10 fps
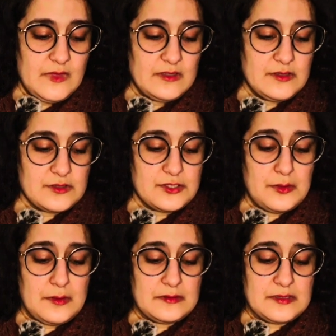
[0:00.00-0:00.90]
talked to you
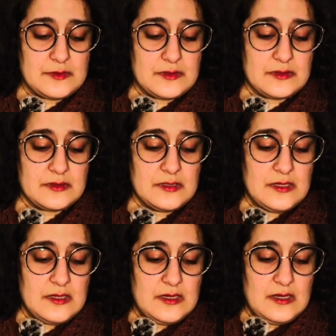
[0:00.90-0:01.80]
about the sweater,
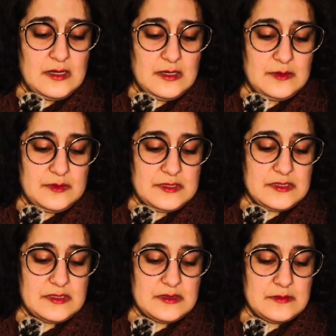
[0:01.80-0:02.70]
I
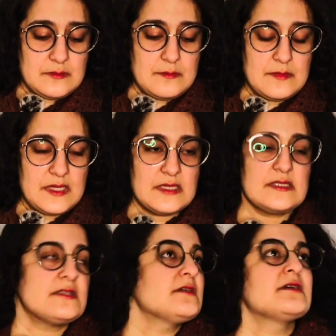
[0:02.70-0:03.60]
was
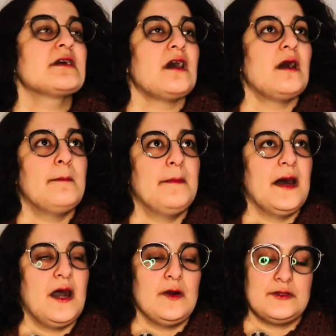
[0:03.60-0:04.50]
missing
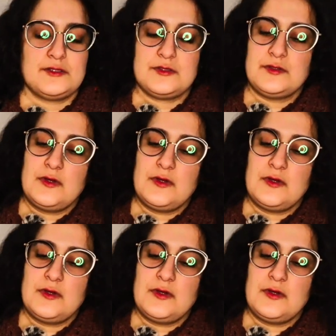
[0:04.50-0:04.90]
about